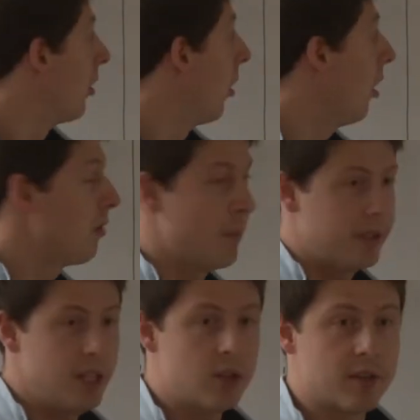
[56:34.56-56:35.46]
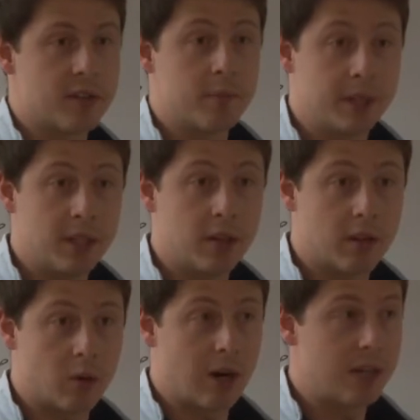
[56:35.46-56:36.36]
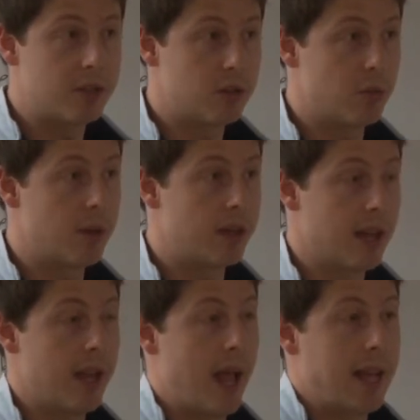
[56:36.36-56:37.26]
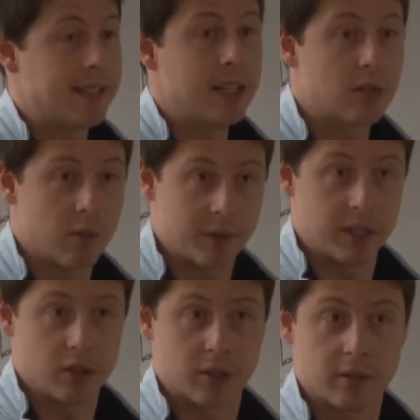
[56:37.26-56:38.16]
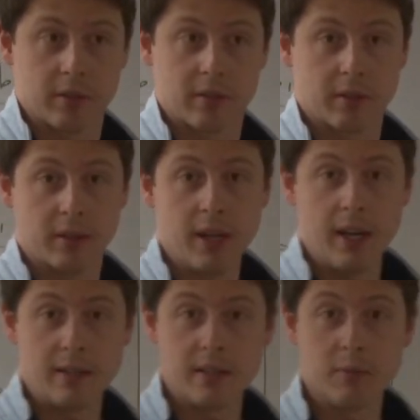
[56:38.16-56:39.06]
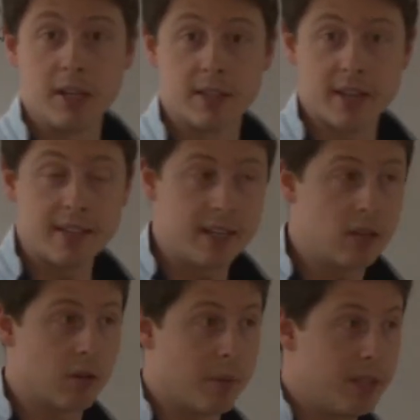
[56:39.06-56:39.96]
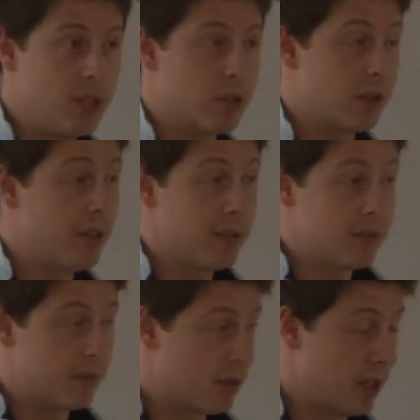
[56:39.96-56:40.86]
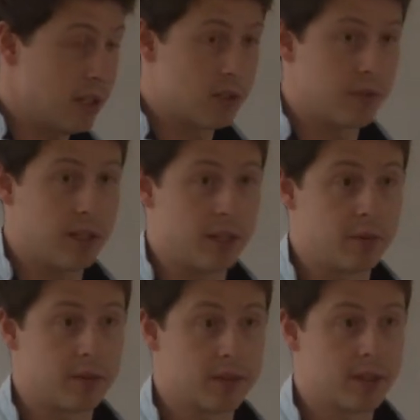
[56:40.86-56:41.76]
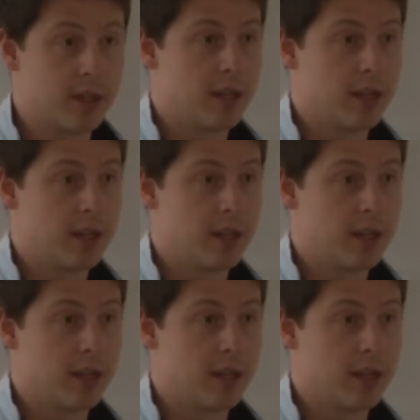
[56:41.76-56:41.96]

all repetitions in particular requires you to win a single repetition. Okay? And winning a single repetition, even regardless of the other ones,